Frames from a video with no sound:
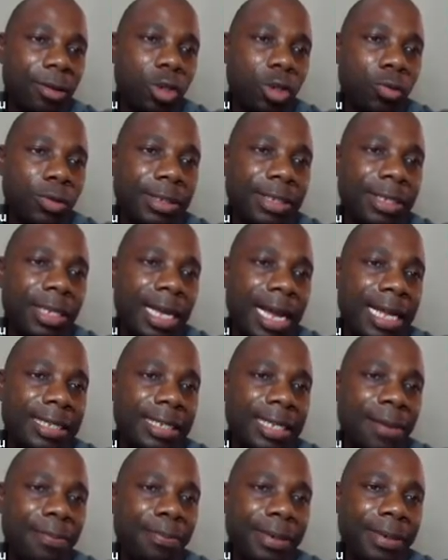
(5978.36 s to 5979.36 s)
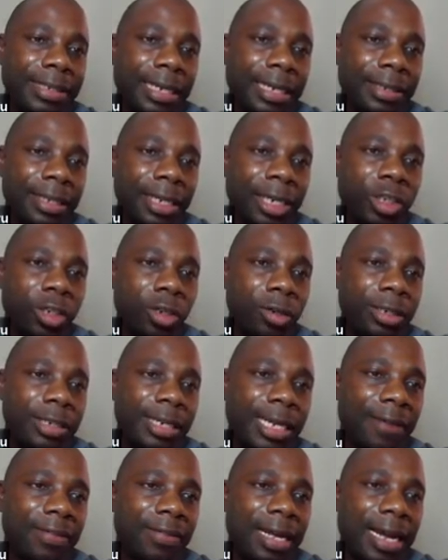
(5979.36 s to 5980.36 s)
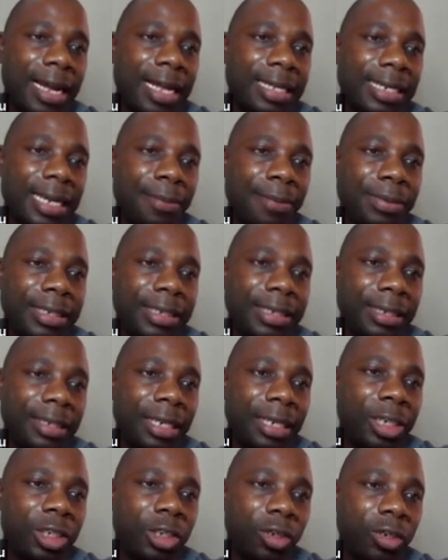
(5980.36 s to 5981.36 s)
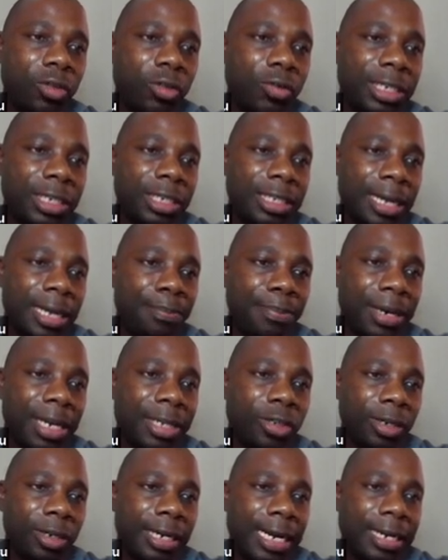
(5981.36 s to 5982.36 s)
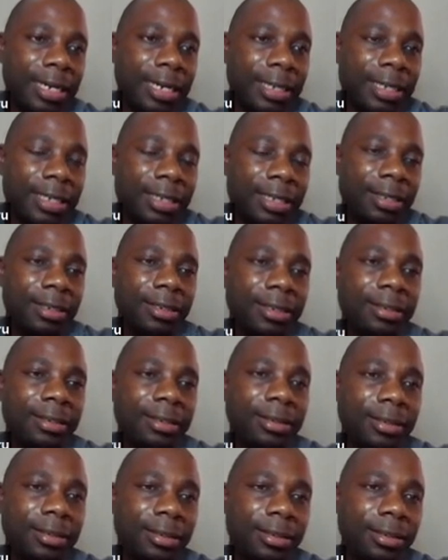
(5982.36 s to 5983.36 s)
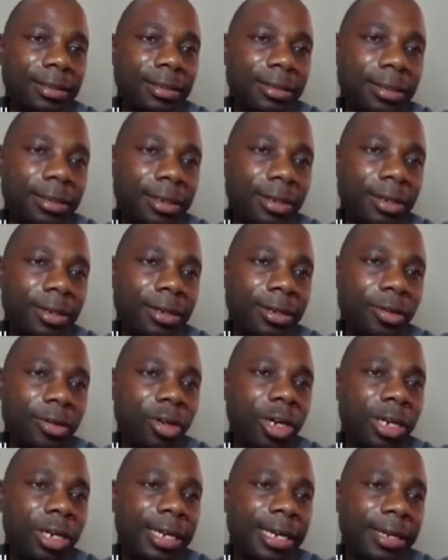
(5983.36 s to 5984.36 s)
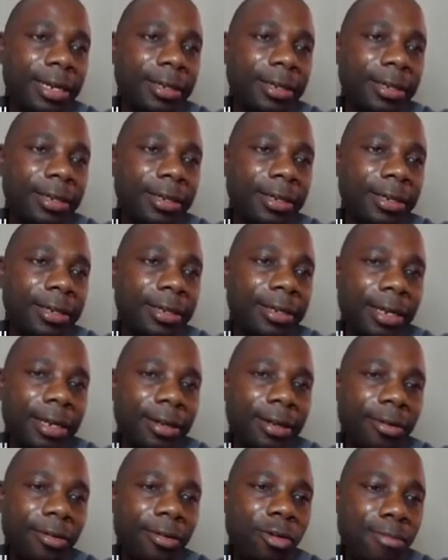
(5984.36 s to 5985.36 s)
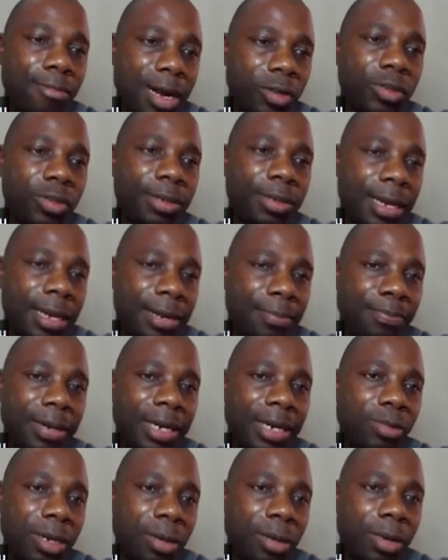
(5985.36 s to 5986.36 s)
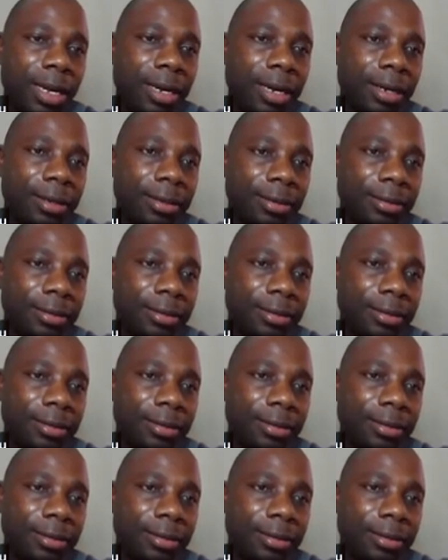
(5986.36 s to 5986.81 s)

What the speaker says: You see healthcare presentation. Then after healthcare presentation, you see template under it. No, not there. Not there. Go back to the main page where we are.